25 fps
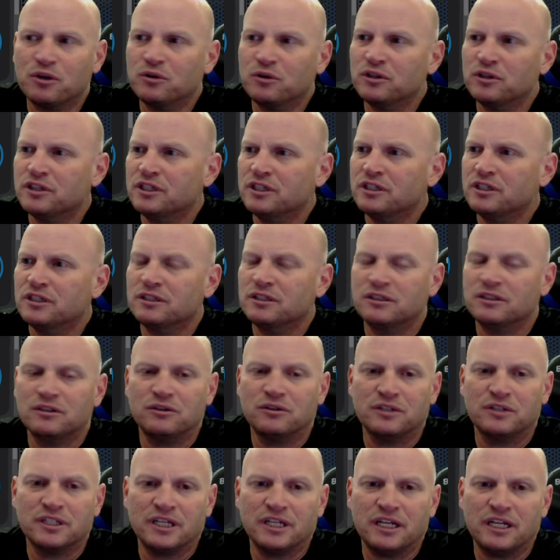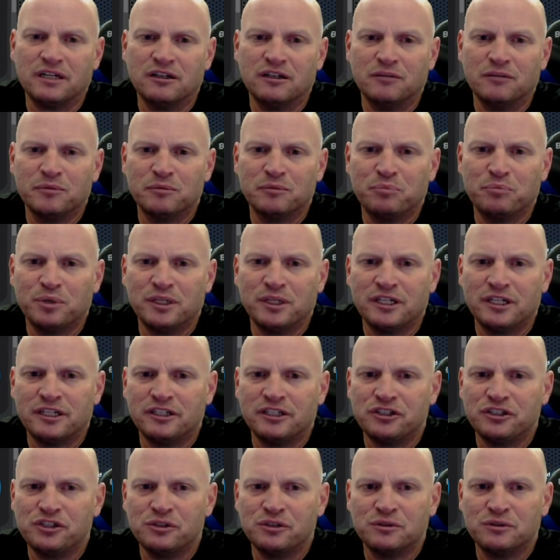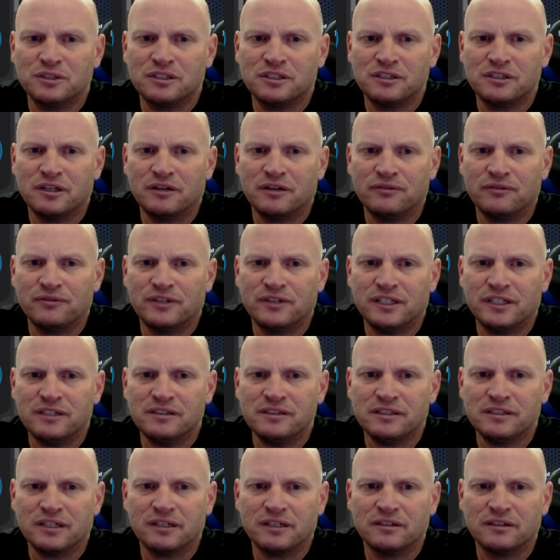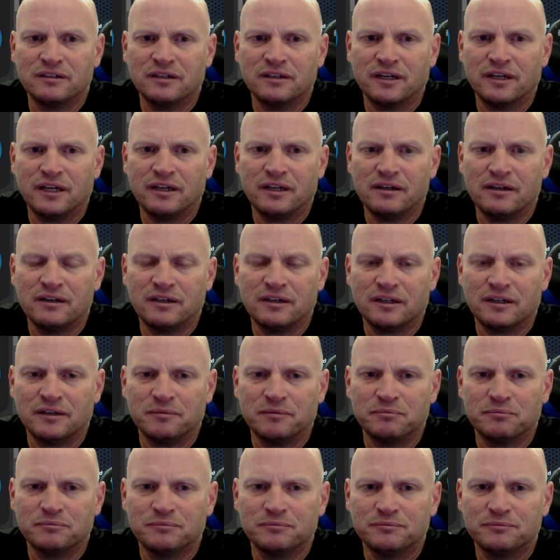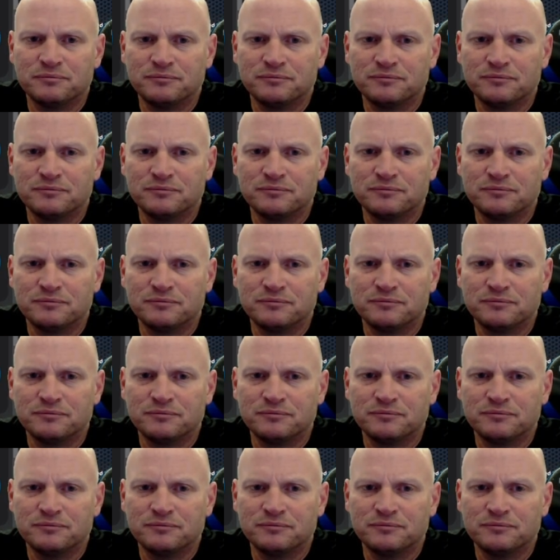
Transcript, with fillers: Go to the go to GitHub and put in an issue and stuff, these. and and um,